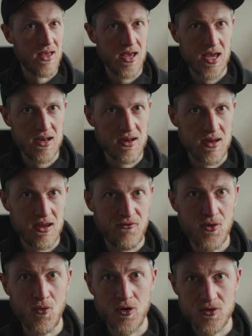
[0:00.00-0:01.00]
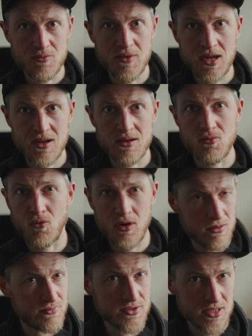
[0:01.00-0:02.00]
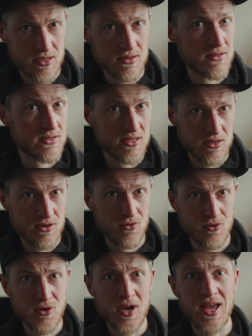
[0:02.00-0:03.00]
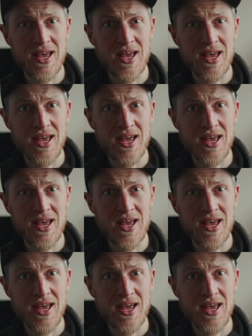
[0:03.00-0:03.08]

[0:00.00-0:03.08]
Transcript: And if you want to make it 100% secure,